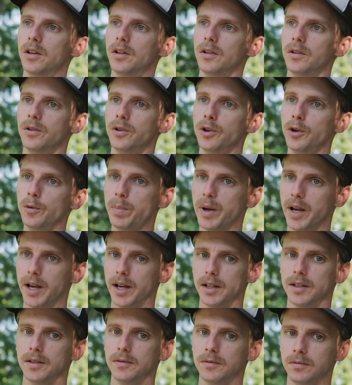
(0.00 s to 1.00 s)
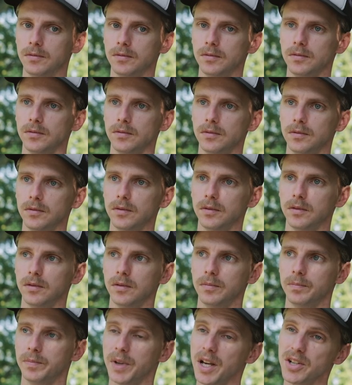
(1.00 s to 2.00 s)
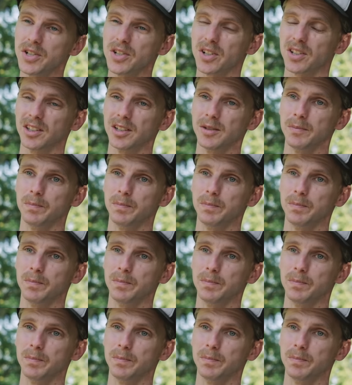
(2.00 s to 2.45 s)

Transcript: New Penn basically